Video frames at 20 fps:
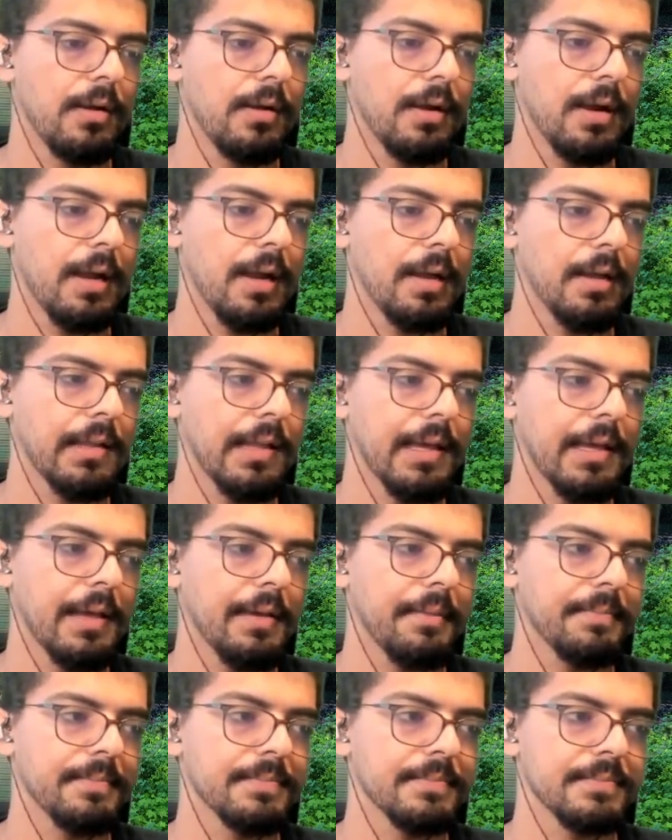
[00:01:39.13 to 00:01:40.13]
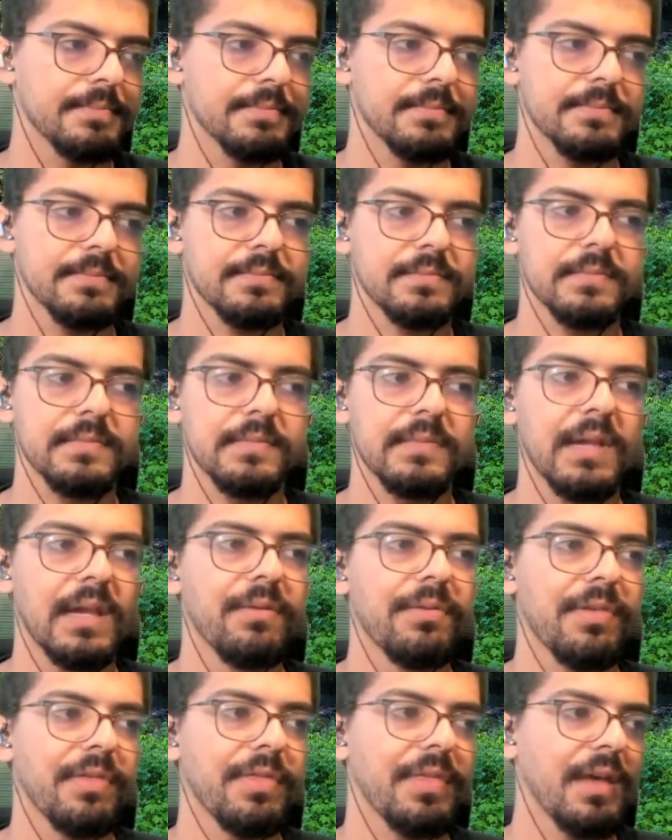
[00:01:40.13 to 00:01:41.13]

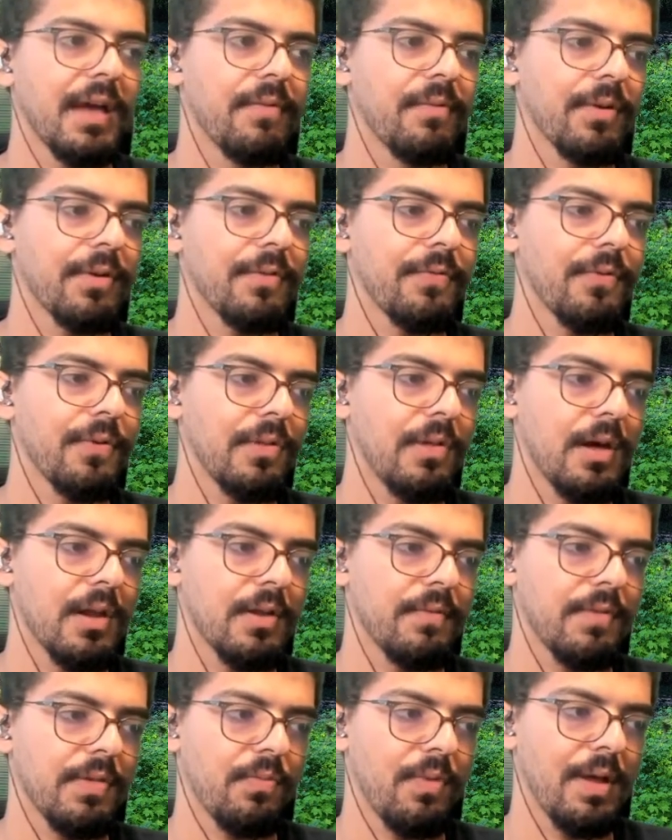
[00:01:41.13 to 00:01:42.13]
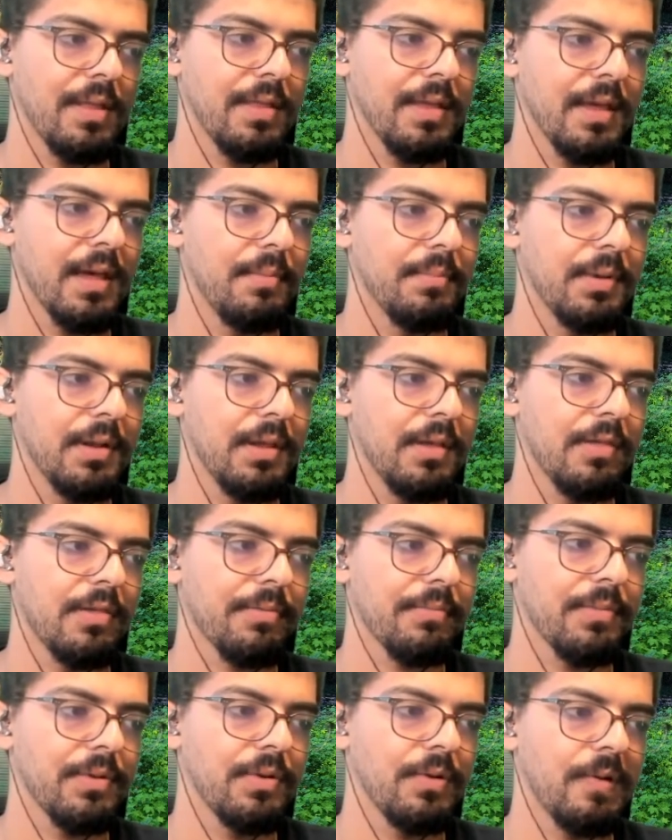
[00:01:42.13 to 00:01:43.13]
Here's the thing. I've worked for a lot of Israeli
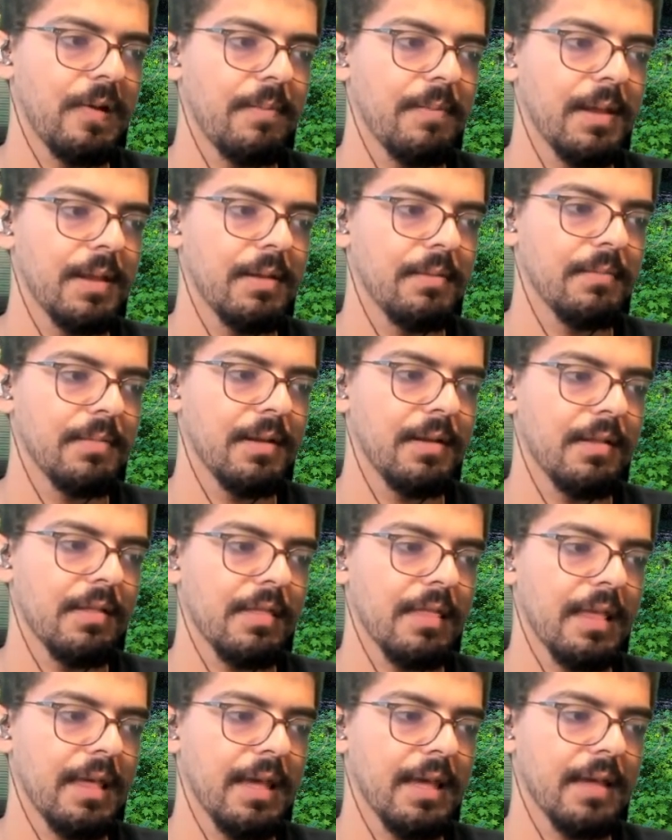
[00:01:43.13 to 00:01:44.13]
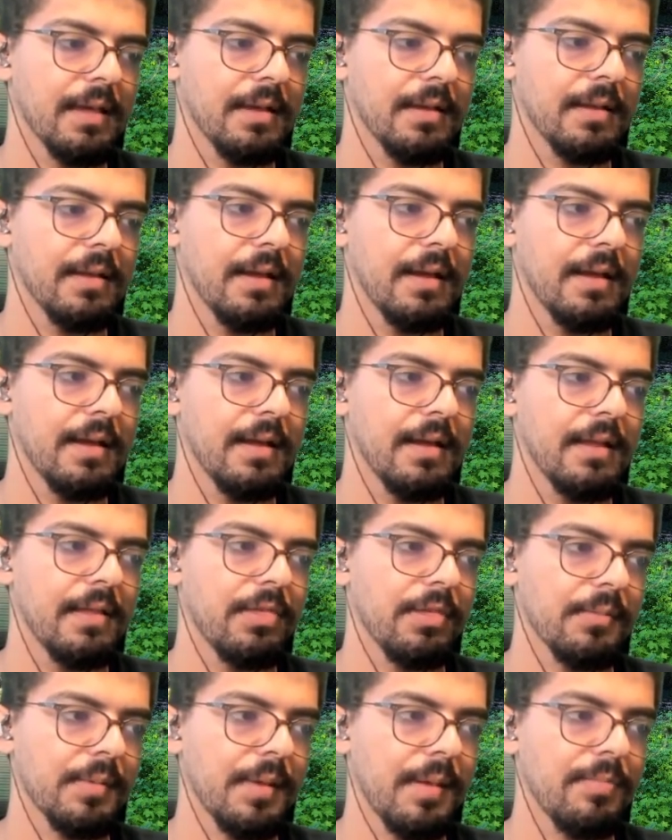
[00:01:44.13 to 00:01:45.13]
companies, you know what I mean? And it's like,
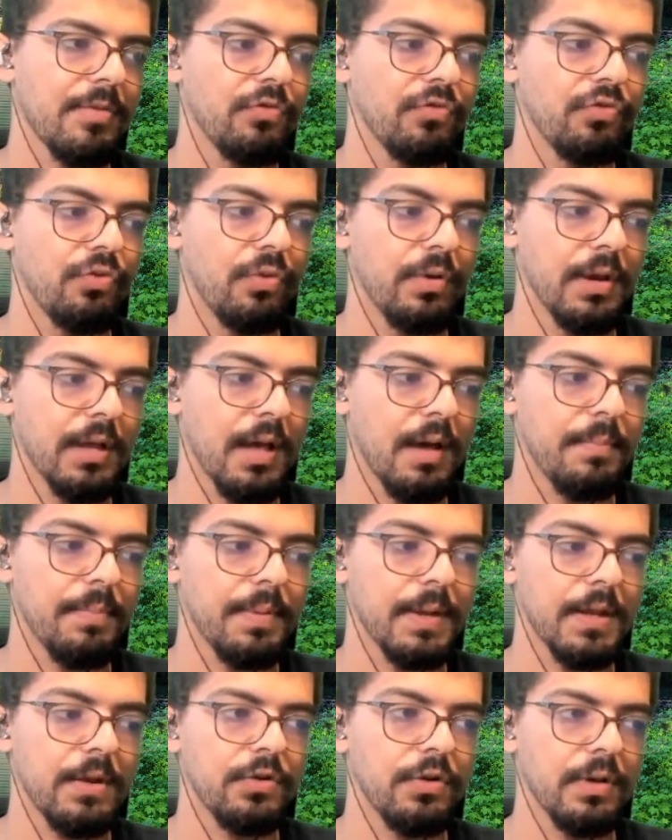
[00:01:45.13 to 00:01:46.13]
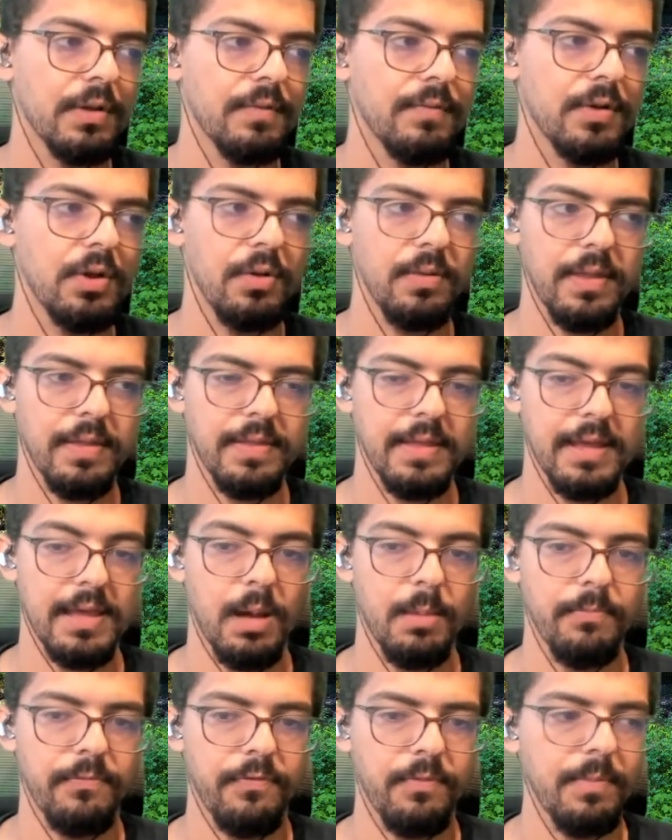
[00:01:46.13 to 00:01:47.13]
sometimes you join a company, you don't even know that they
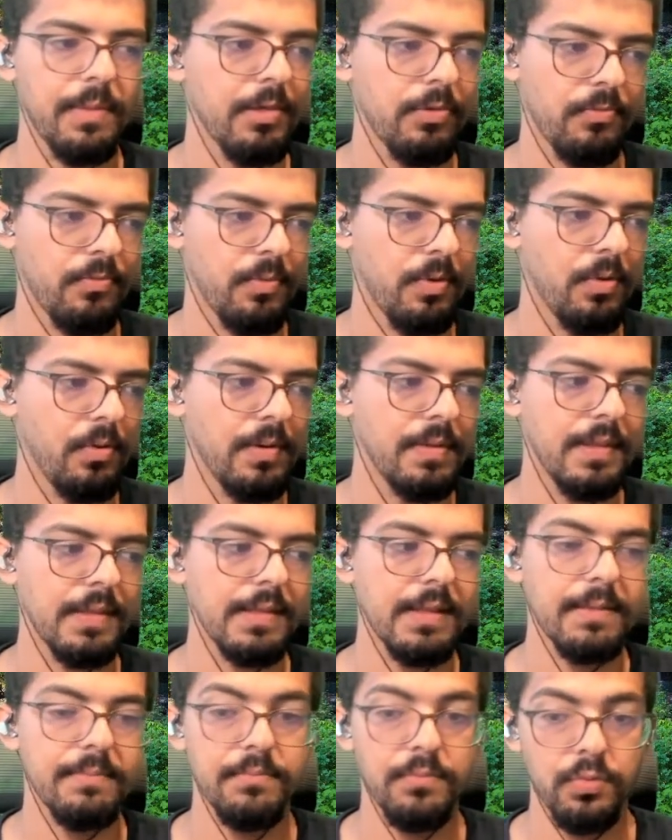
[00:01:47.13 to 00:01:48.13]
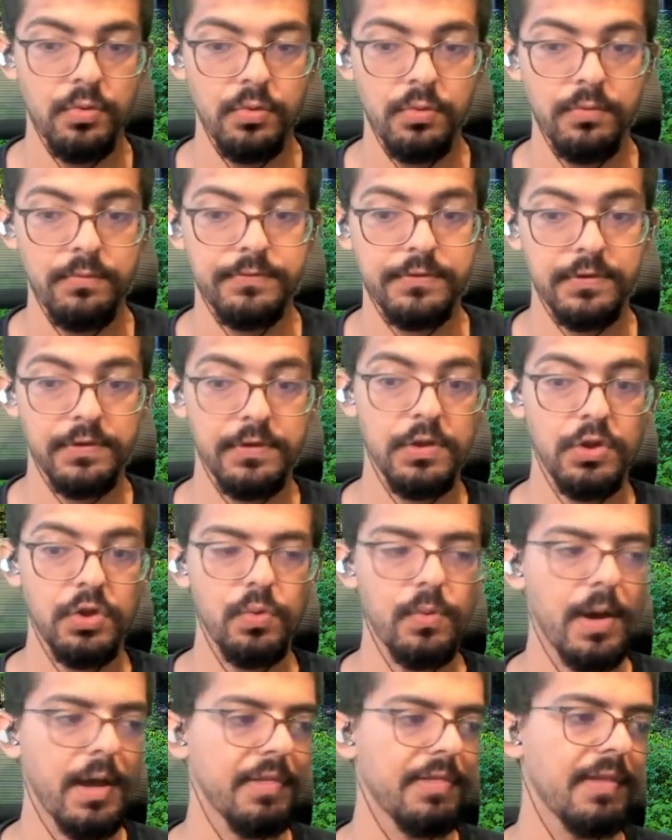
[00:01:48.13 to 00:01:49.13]
come from Israel, and then they move to the
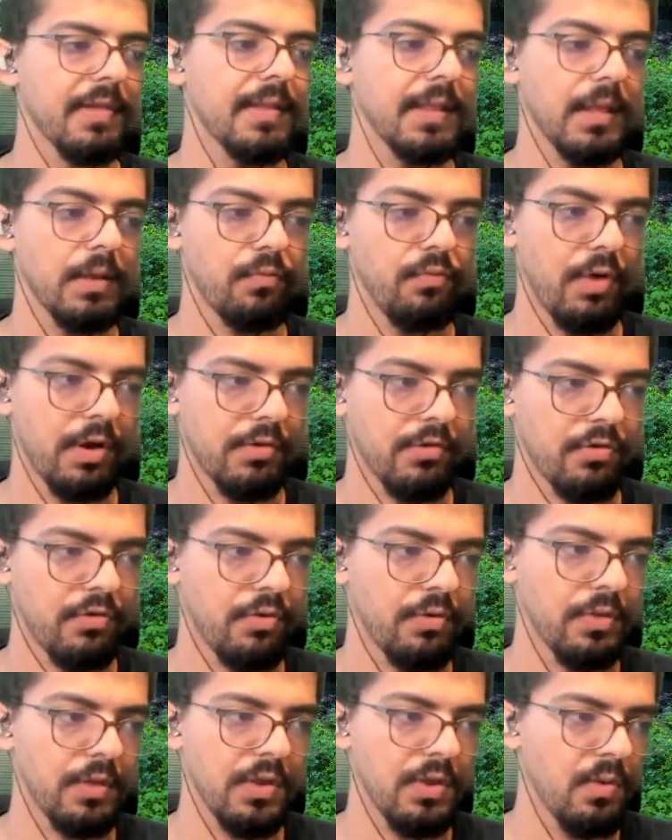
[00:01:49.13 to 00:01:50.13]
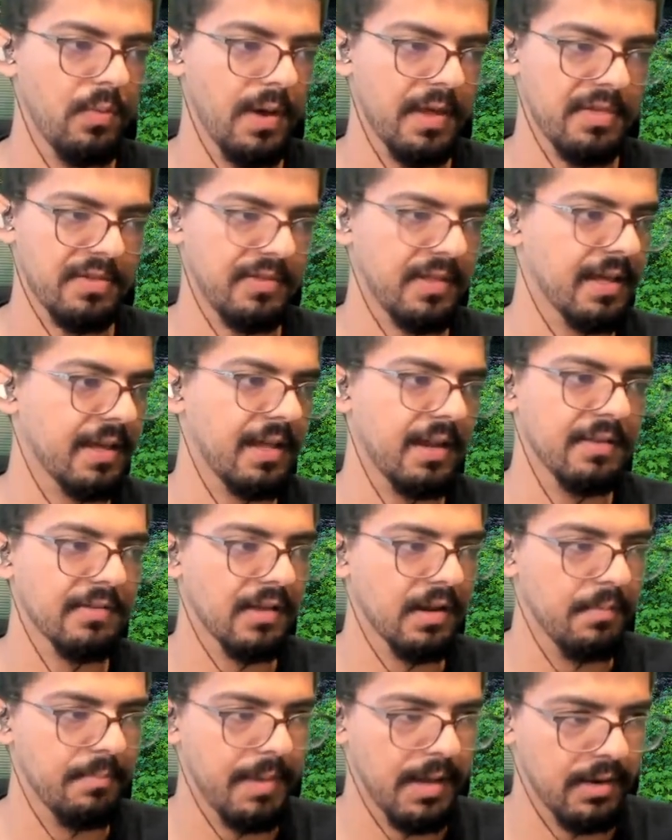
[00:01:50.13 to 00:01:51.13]
US, and then they register in the US so they can get a
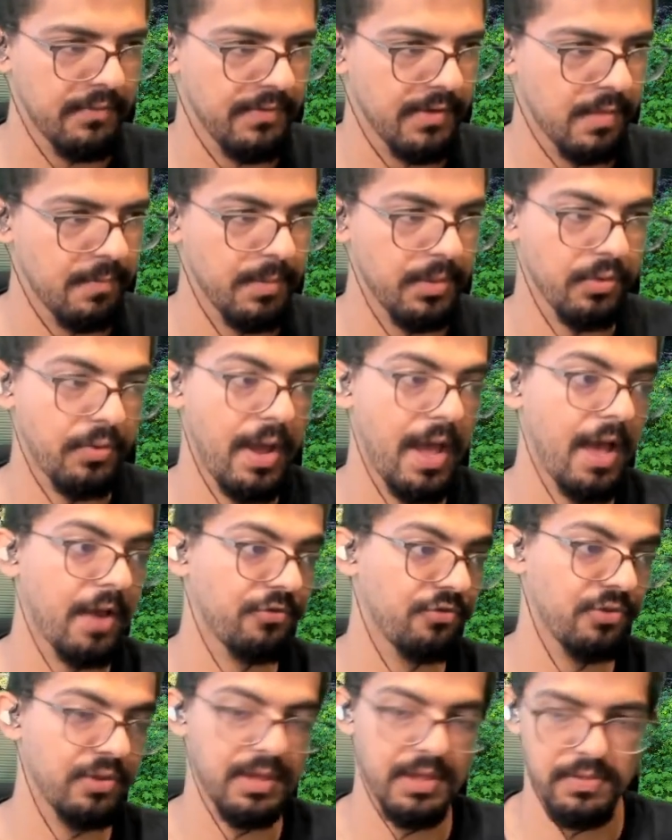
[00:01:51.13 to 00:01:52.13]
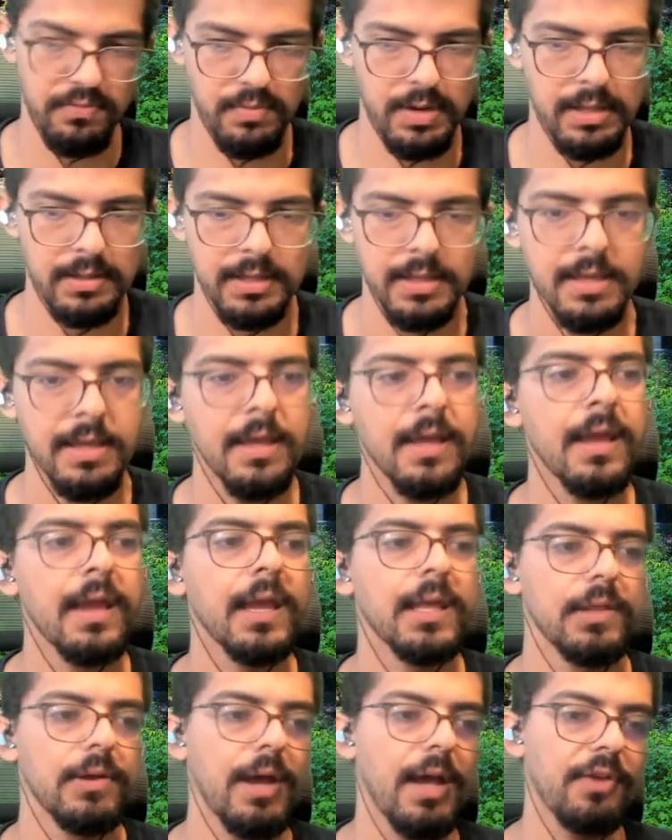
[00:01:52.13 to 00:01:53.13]
ton of benefits, but they're actually Israeli,
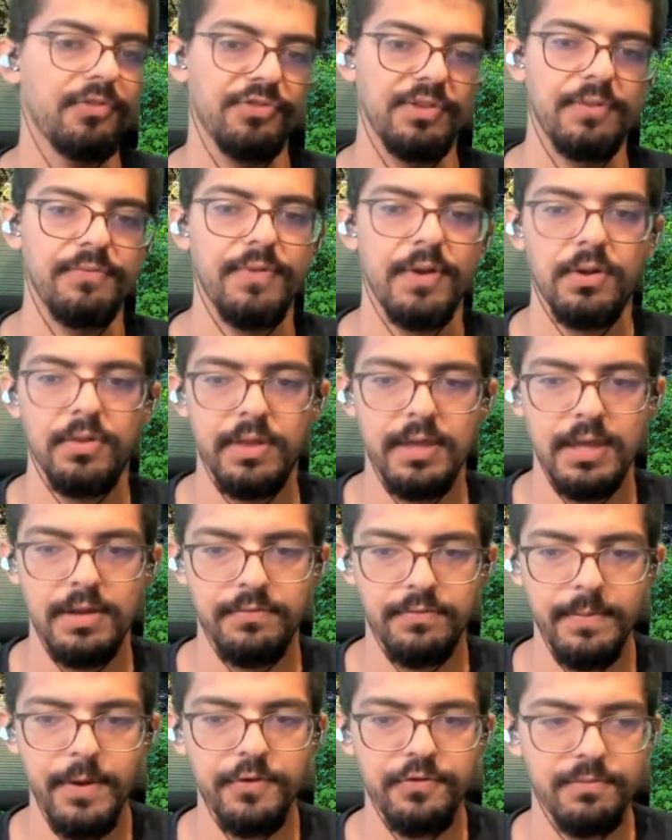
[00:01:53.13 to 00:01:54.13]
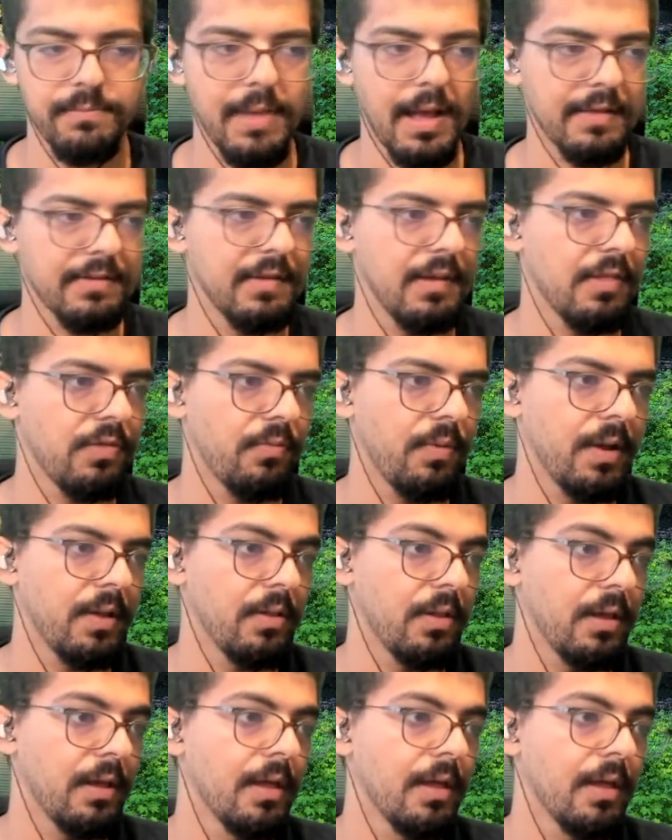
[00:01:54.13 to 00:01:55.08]
and they're actually funneling information back to Israel.